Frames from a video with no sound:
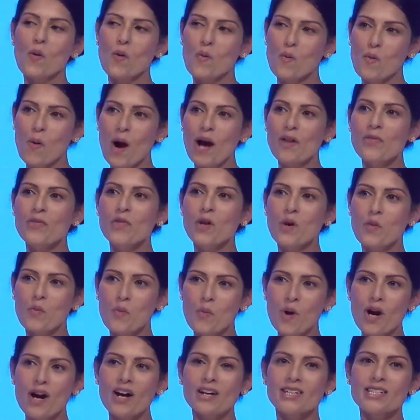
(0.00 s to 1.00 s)
One that
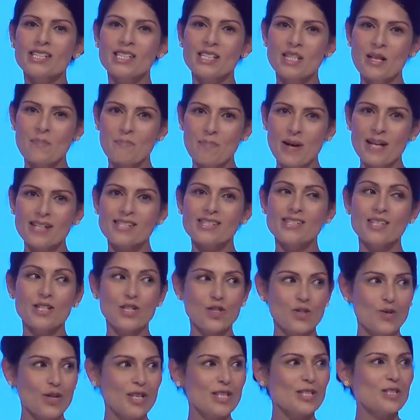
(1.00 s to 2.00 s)
works in the best
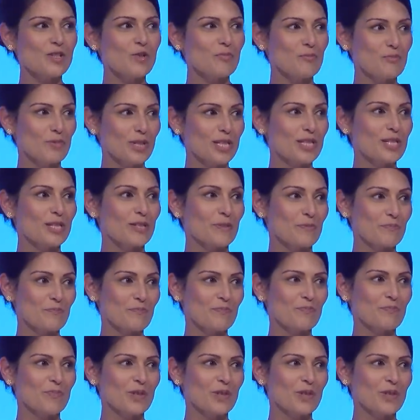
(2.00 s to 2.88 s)
interests of Britain,